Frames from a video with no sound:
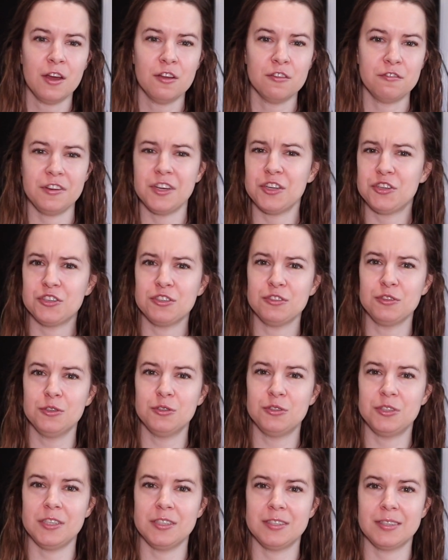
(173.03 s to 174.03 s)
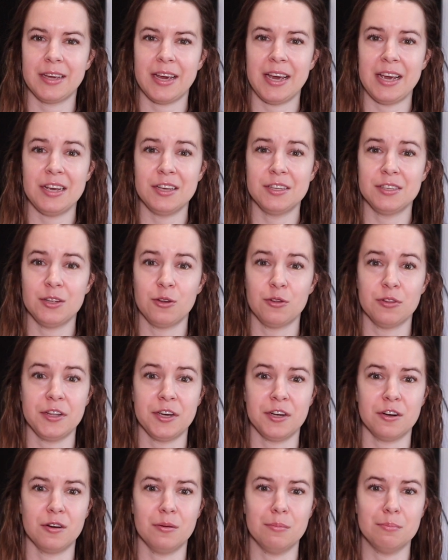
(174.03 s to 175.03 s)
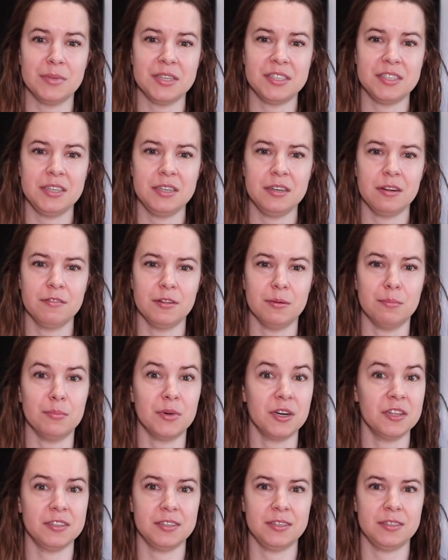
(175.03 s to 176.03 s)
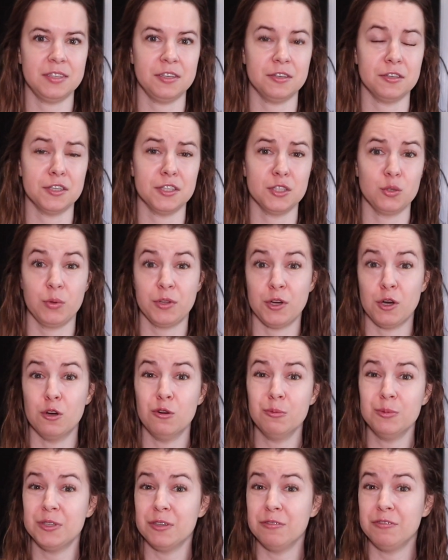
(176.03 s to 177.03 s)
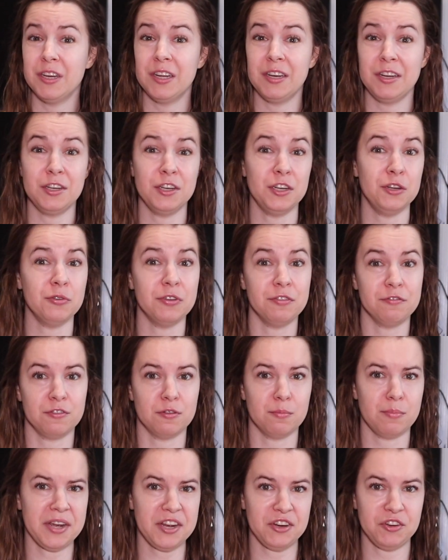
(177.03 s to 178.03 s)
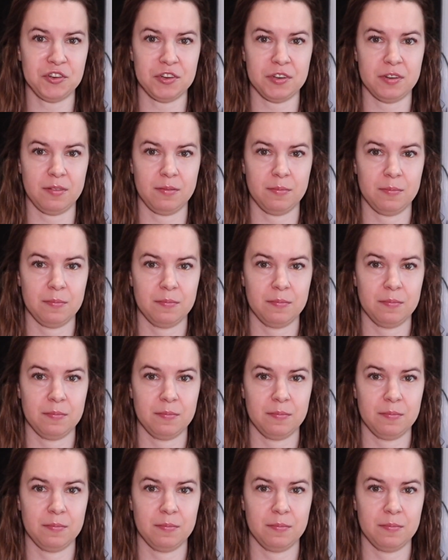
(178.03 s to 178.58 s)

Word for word: featured Lucy's case on their Missing of the Month series with hopes of getting new information.